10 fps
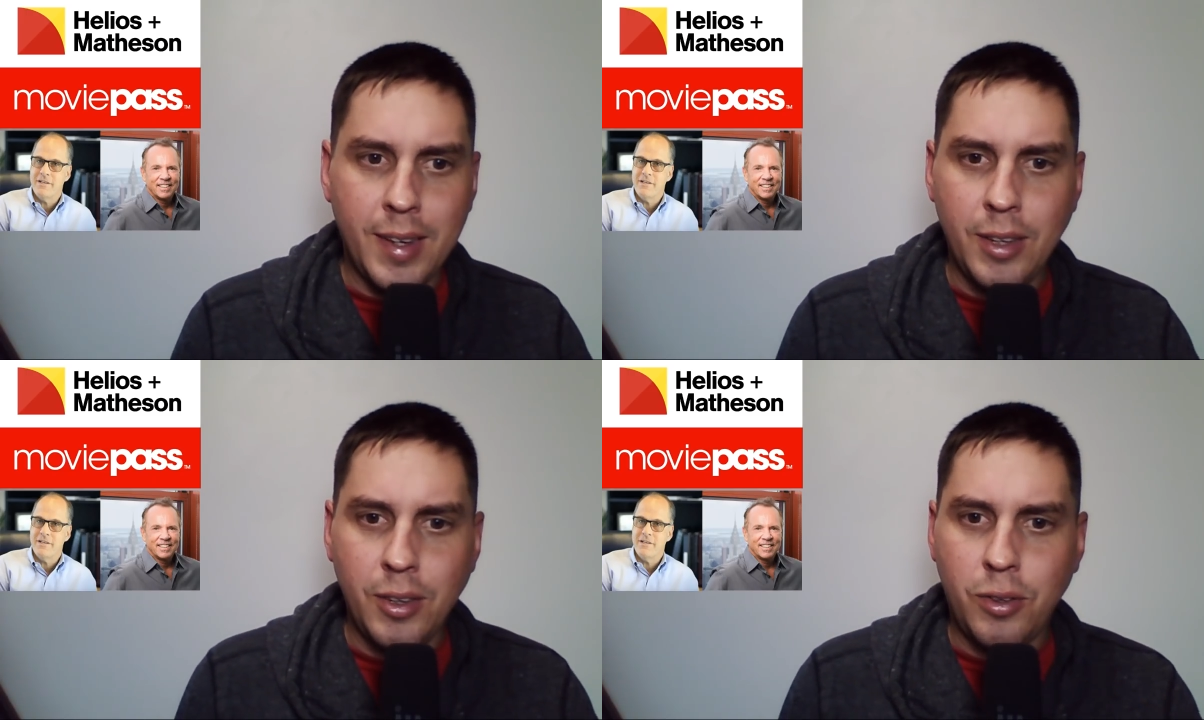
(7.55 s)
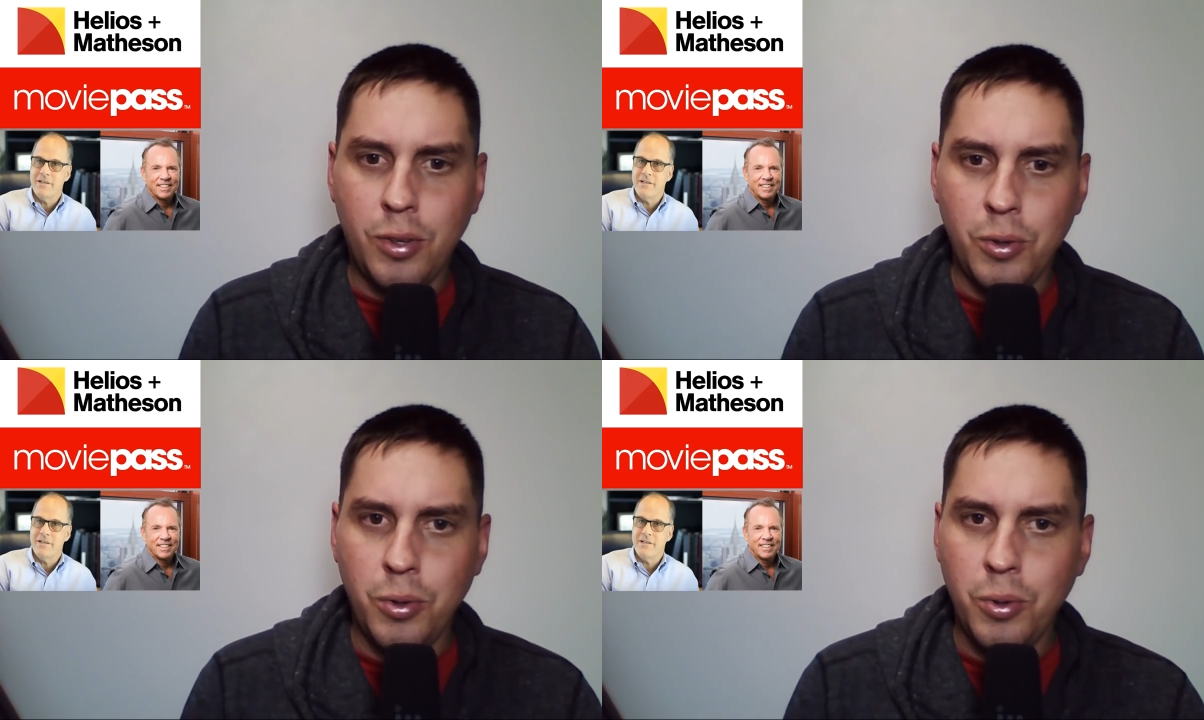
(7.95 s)

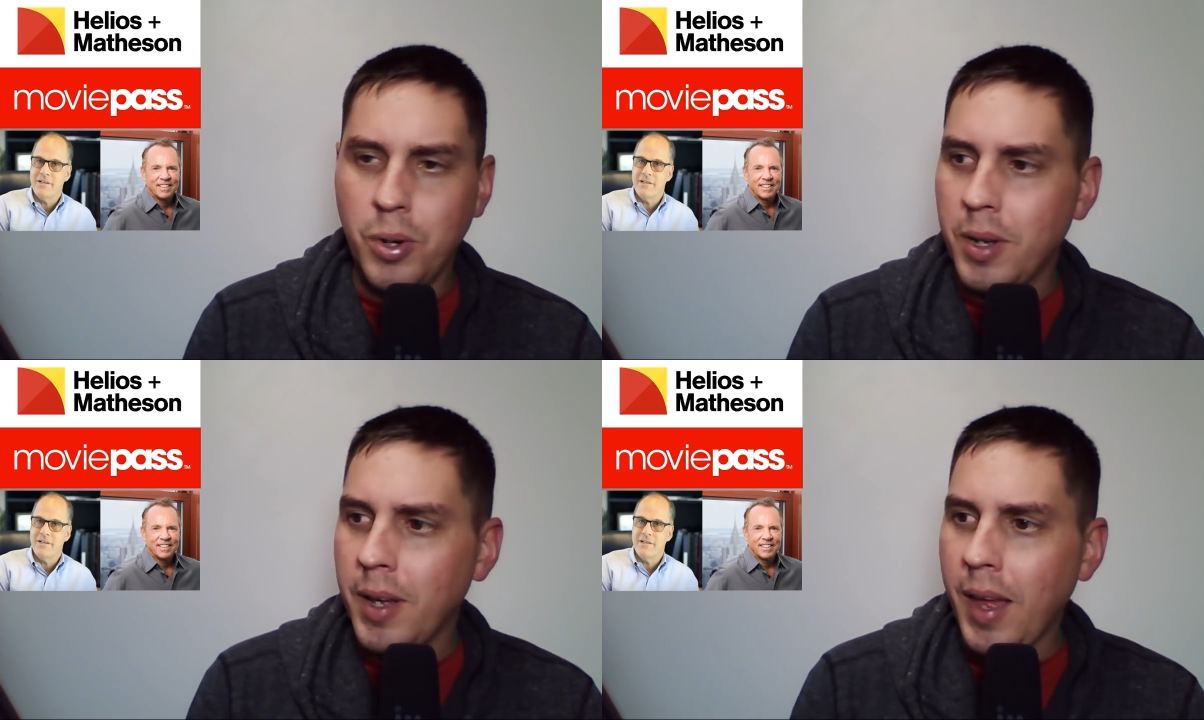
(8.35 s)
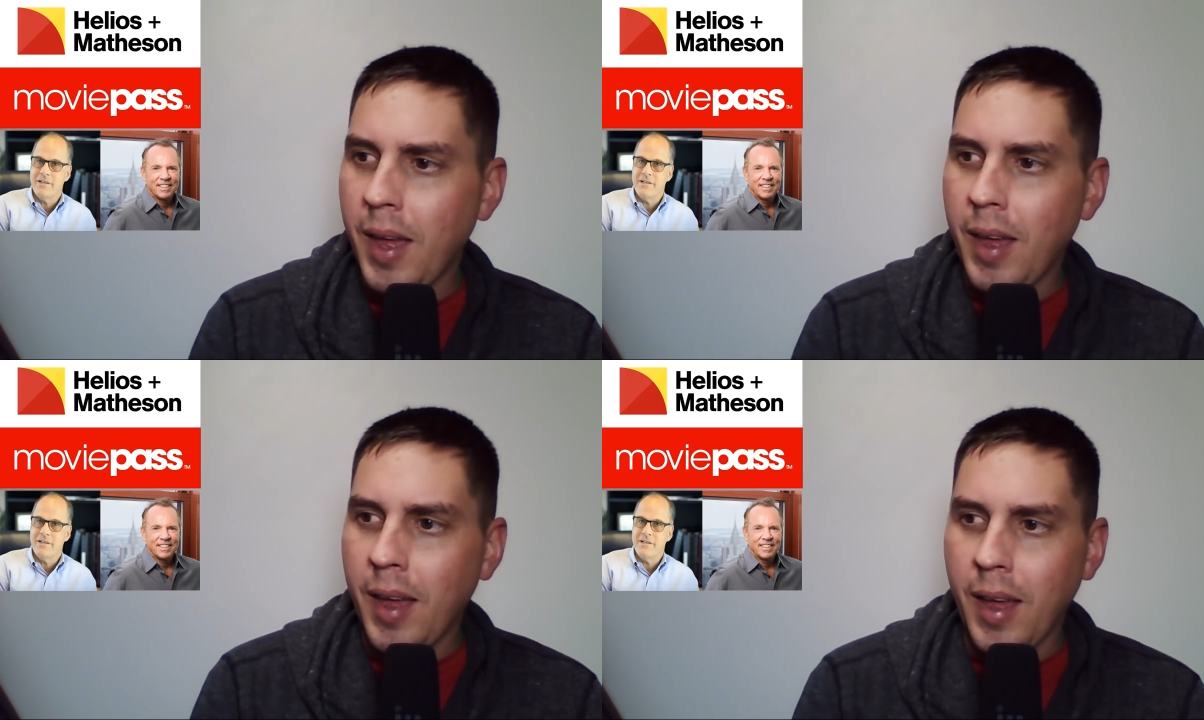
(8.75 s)
Speaker 1: into
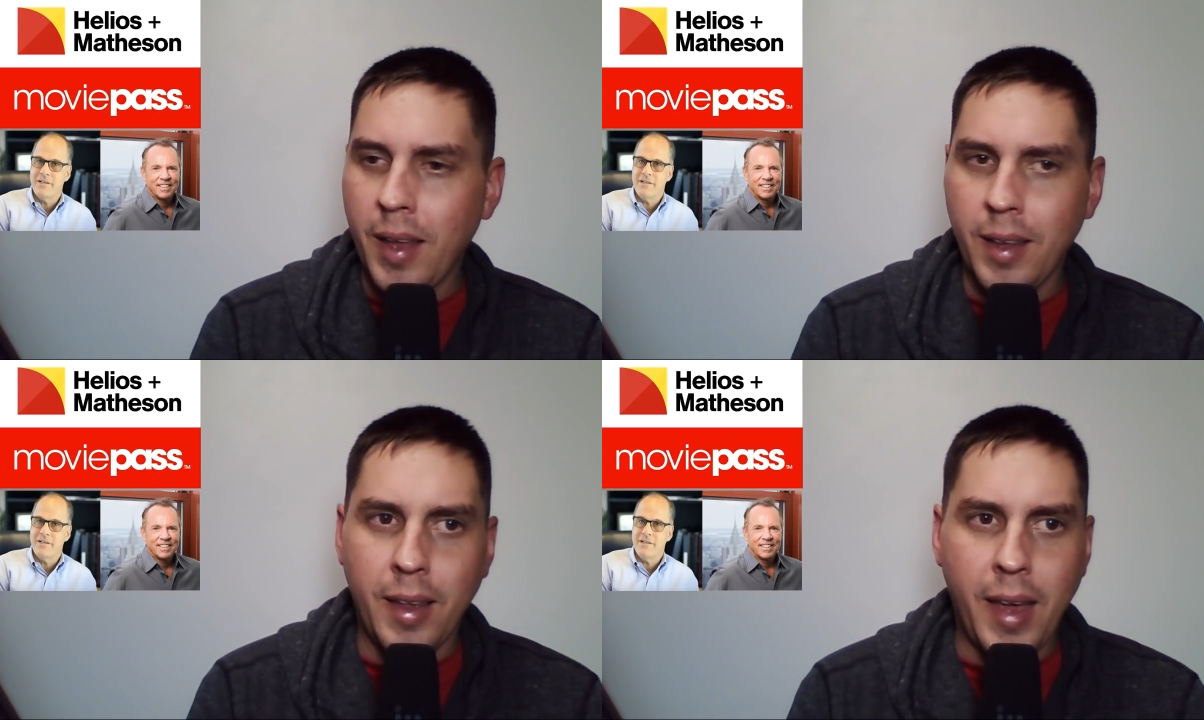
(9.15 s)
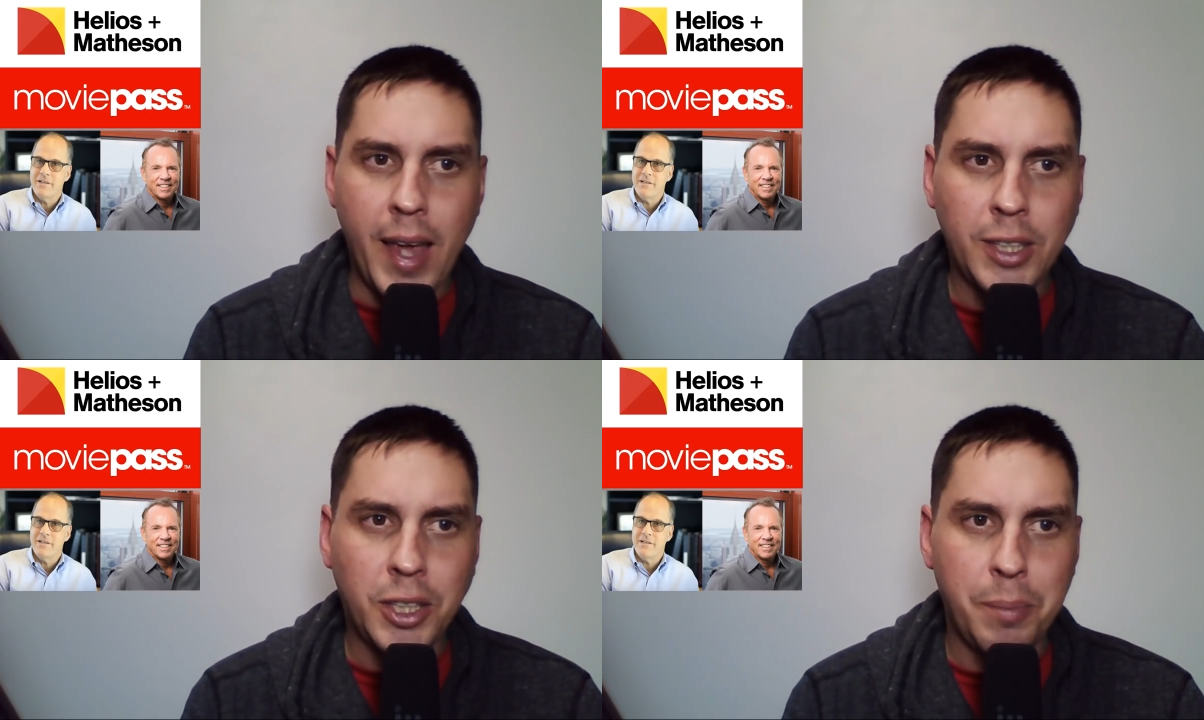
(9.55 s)

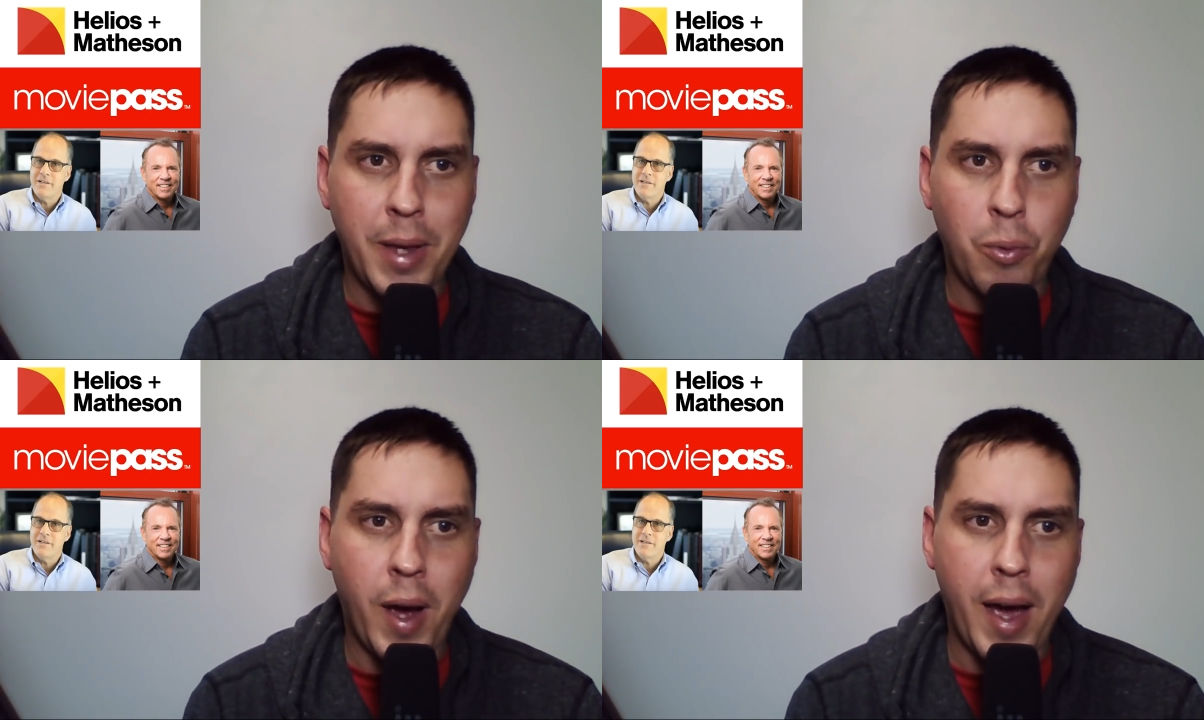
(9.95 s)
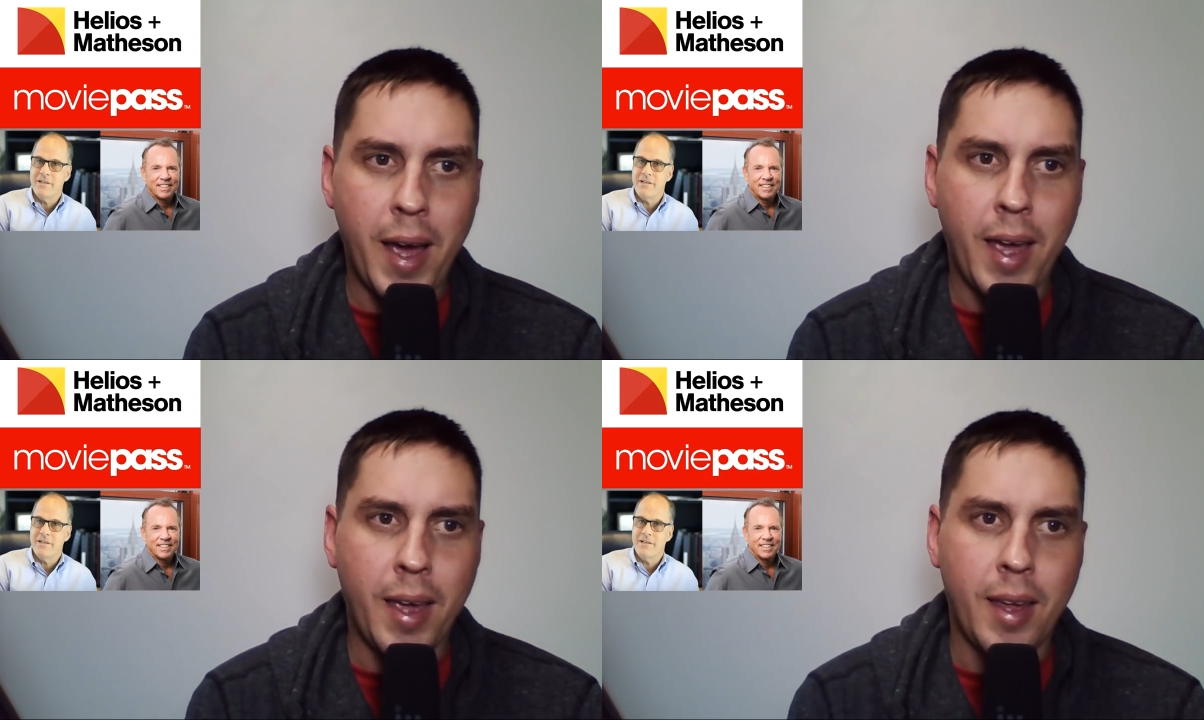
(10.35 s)
H M N
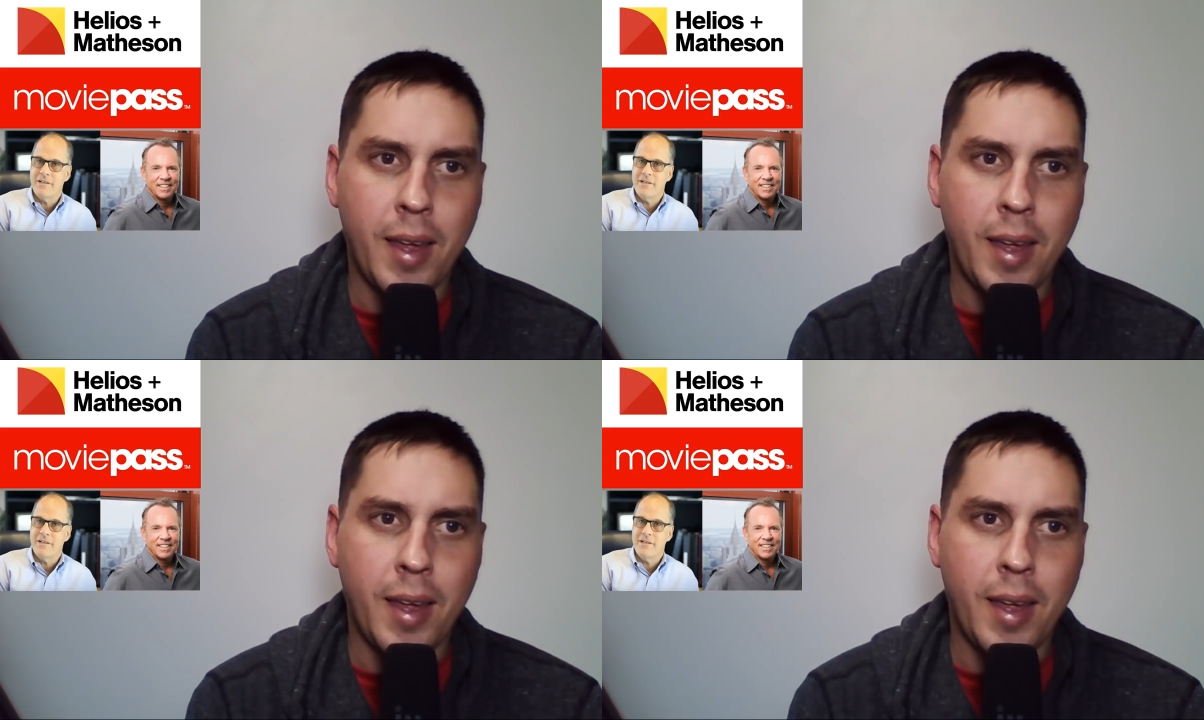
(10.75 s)
Y,